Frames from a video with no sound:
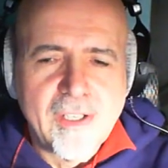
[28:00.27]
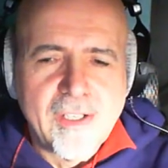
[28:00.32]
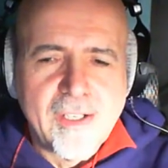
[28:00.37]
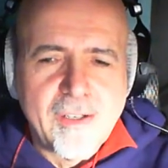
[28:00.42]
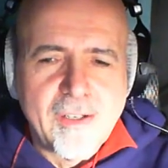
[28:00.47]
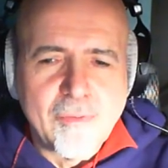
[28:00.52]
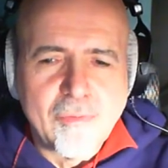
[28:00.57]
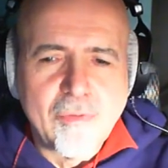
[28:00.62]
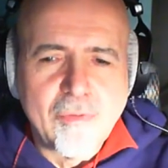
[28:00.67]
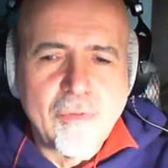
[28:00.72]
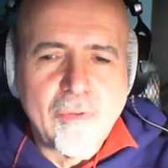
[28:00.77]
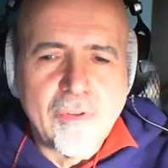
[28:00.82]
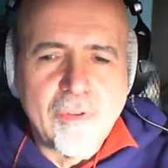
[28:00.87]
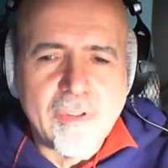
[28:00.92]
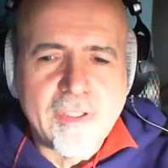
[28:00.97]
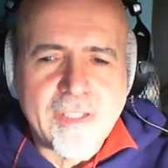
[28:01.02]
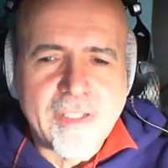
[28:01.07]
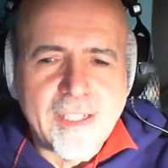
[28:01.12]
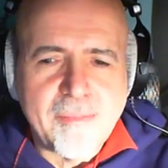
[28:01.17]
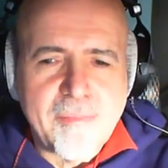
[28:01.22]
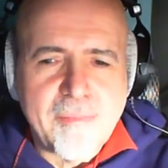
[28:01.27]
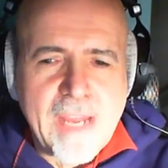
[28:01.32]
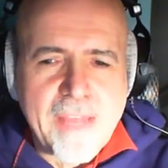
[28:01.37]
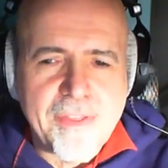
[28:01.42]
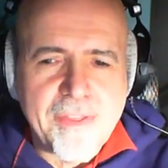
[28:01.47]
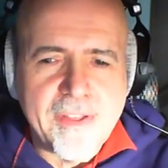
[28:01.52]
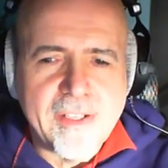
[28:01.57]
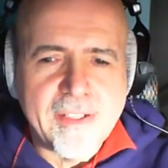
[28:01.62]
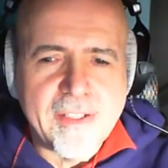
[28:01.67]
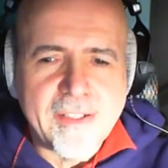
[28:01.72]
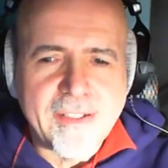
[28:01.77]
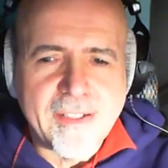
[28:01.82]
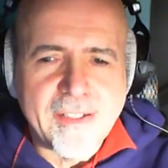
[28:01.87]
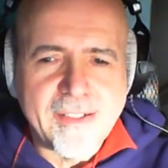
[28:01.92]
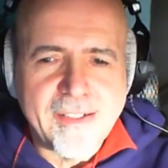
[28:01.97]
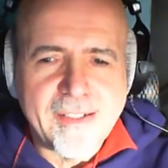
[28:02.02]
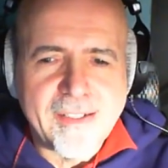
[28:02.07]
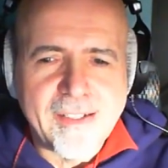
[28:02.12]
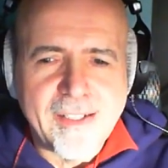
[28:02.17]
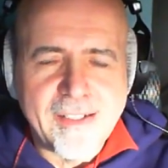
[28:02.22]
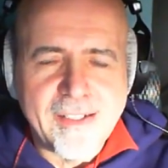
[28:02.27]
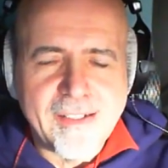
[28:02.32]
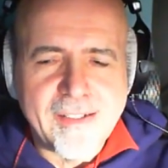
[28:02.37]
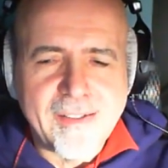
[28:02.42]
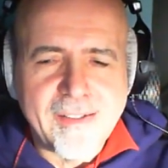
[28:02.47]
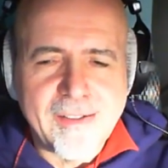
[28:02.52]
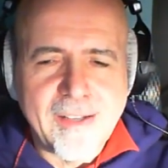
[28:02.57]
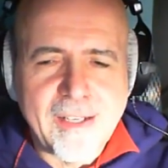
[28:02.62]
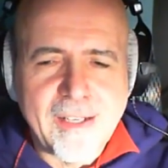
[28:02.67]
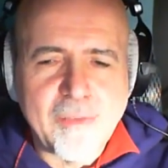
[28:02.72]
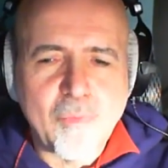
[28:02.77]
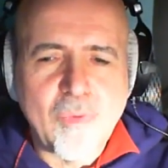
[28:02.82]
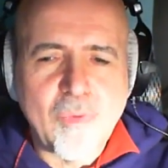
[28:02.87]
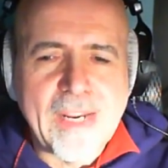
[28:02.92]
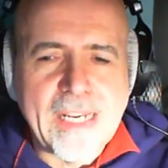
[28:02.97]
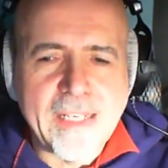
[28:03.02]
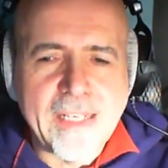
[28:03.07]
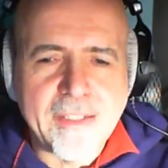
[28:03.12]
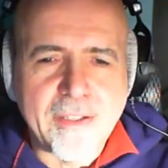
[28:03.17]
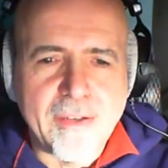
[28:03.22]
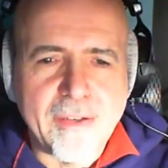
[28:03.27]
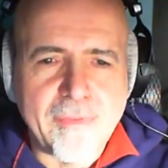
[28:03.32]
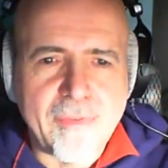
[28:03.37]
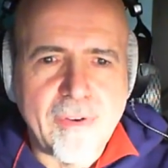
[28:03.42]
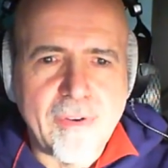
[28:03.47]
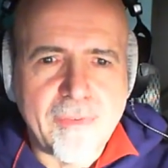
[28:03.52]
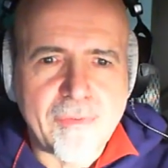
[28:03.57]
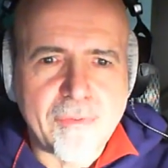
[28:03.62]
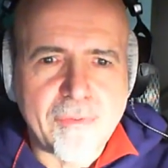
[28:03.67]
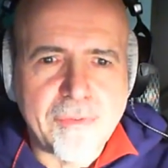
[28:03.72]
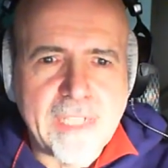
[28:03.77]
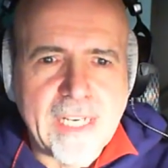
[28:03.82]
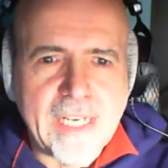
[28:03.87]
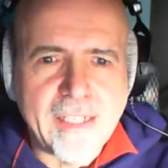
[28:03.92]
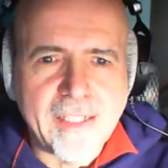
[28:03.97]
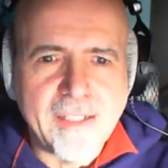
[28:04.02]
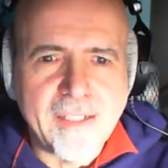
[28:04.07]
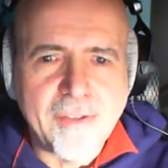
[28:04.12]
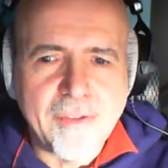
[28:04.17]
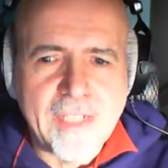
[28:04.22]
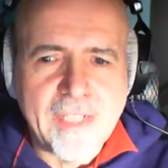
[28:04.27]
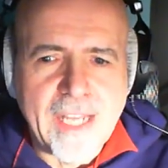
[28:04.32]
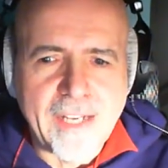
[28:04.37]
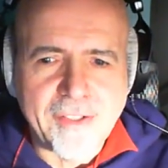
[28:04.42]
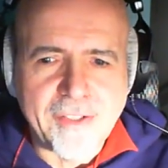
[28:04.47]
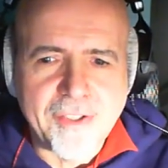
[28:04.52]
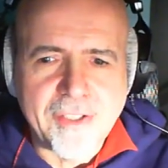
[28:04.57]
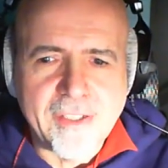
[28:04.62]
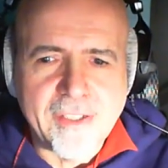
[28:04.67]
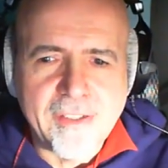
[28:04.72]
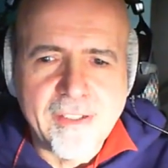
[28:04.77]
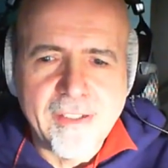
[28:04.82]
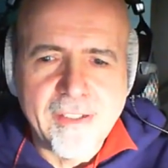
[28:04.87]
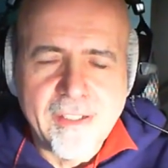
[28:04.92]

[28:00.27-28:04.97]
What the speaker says: rules and methods and ways of creating connection.